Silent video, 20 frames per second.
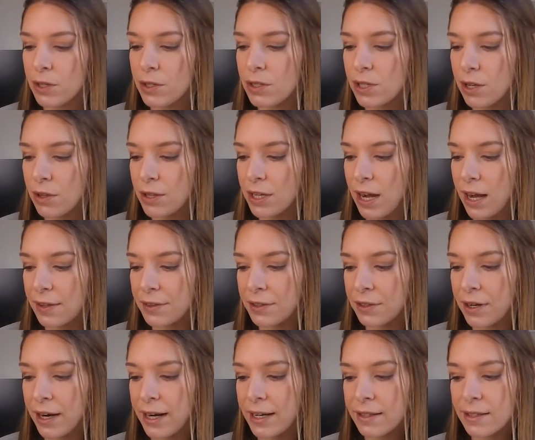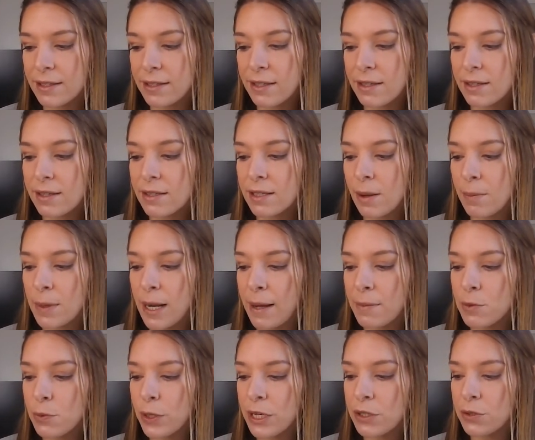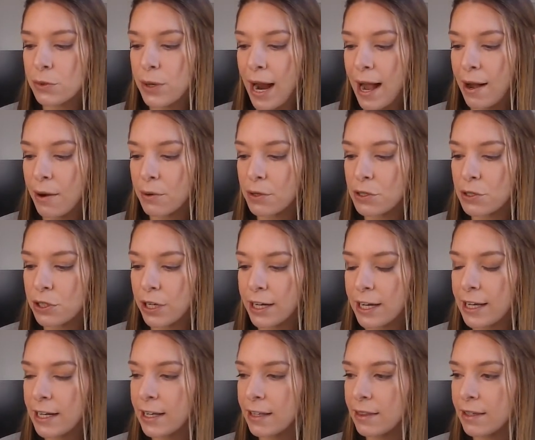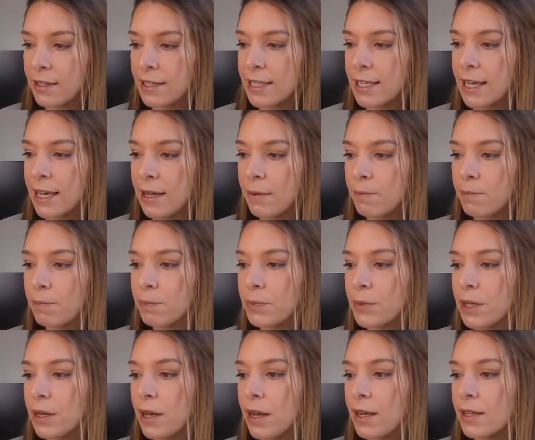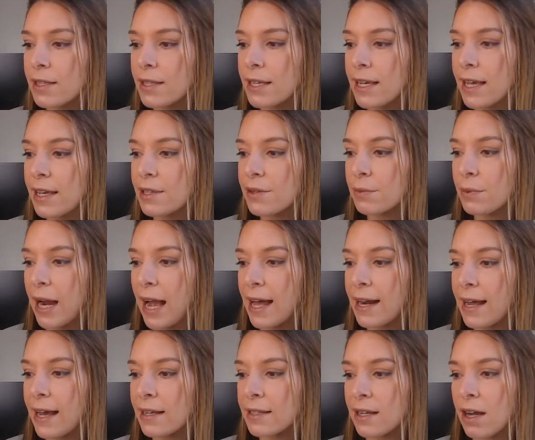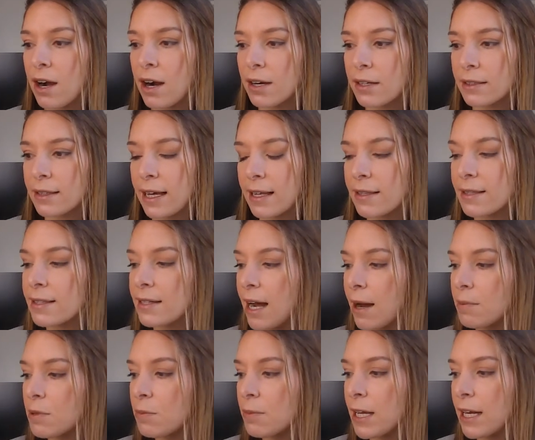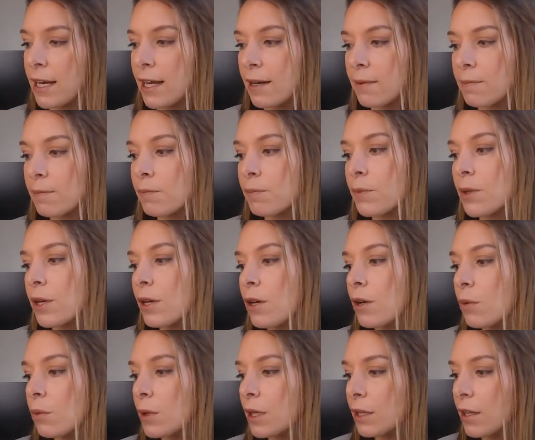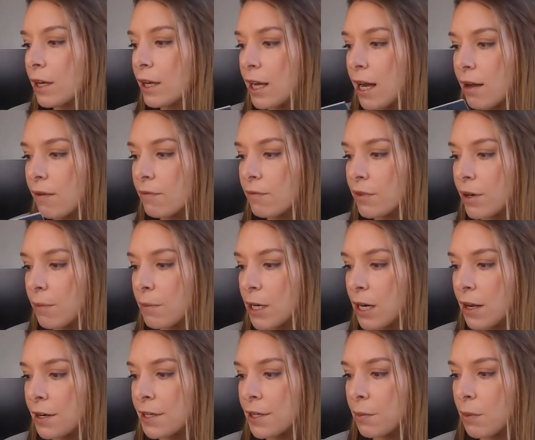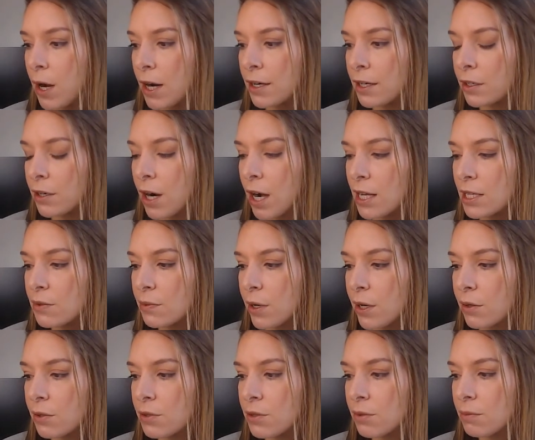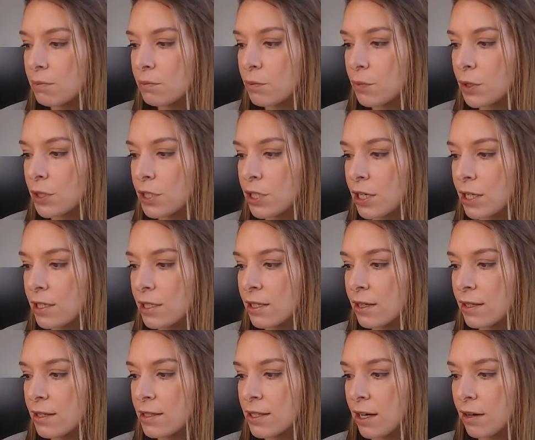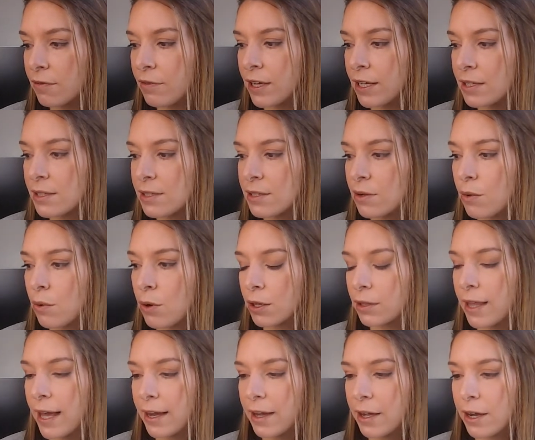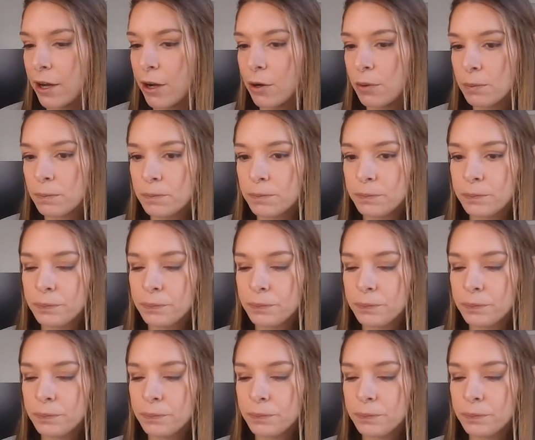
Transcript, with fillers: so the author writes sometimes we drown drinking in the sea a sea as red as a heart that stopped beating we look up from an underwater crossroads return to the surface or let go